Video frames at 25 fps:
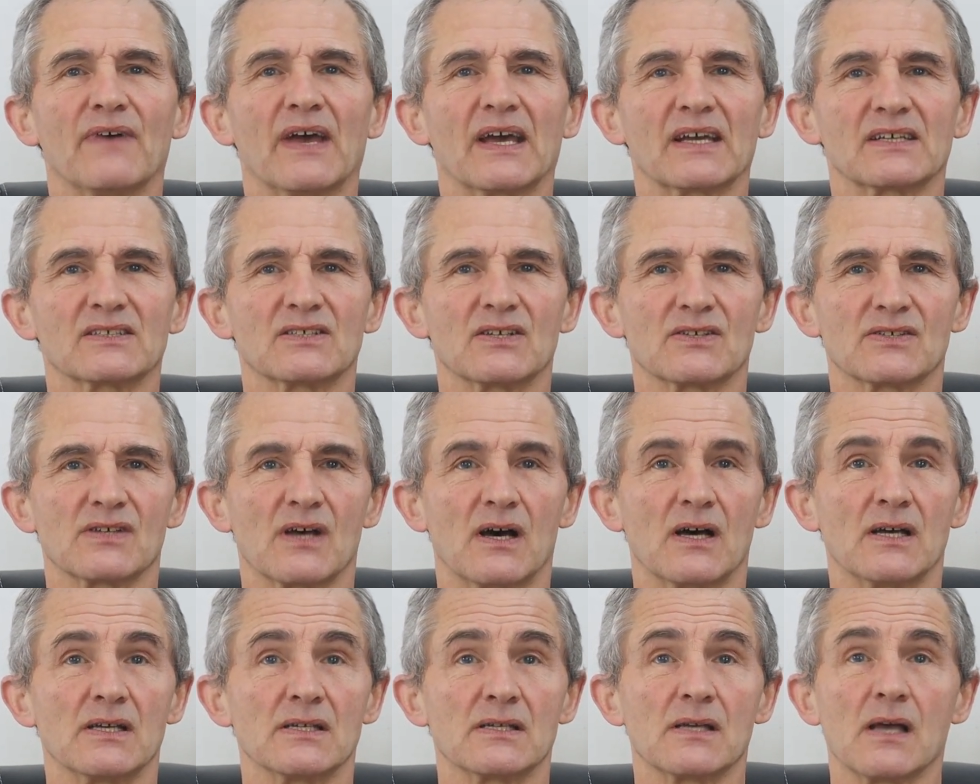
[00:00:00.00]

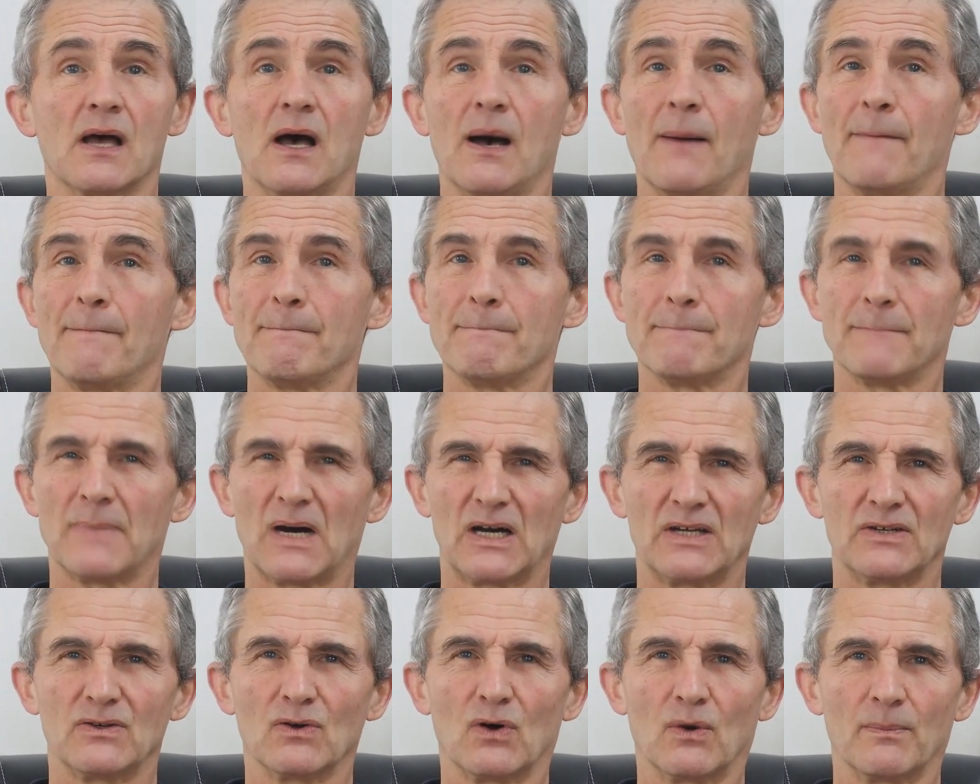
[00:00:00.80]
exercise
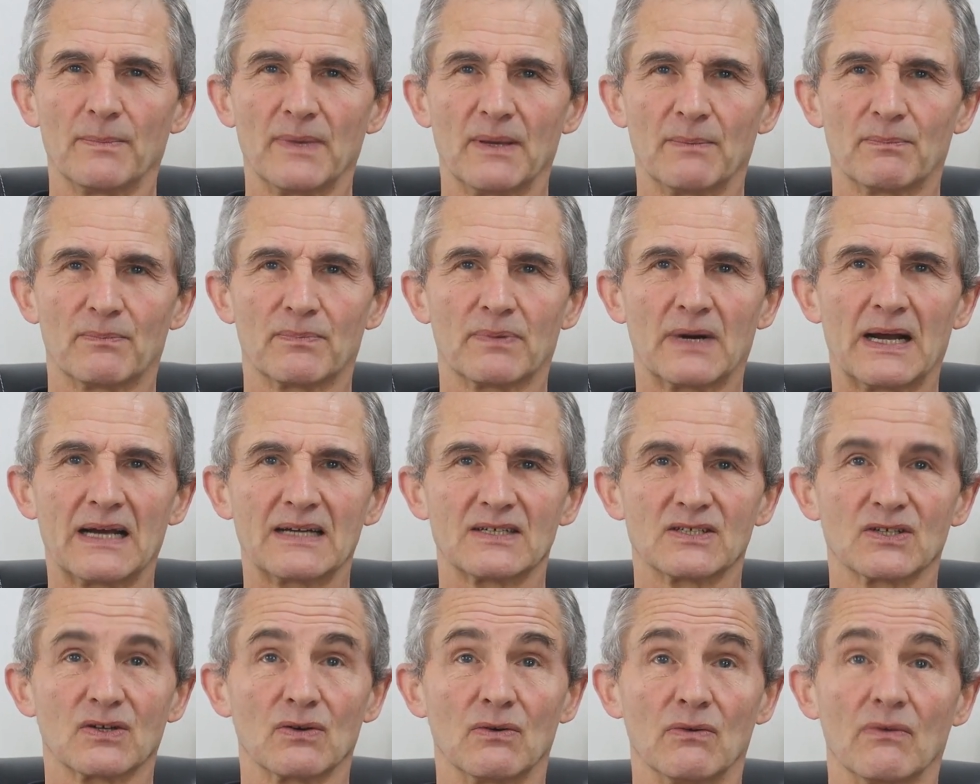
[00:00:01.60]
might not be
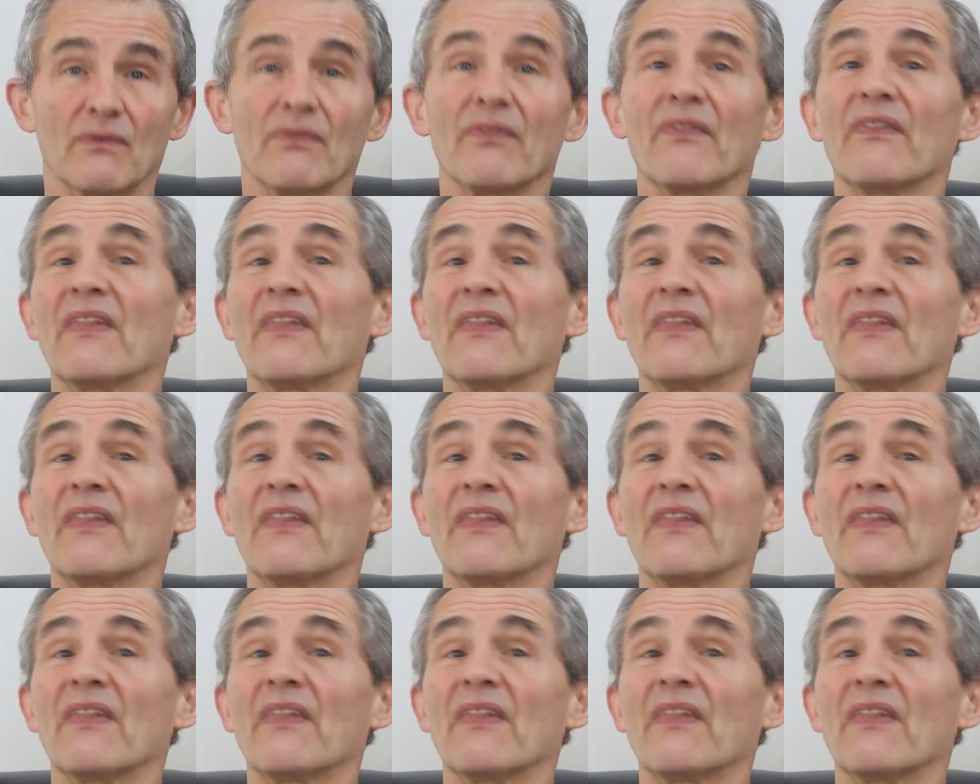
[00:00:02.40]
practical.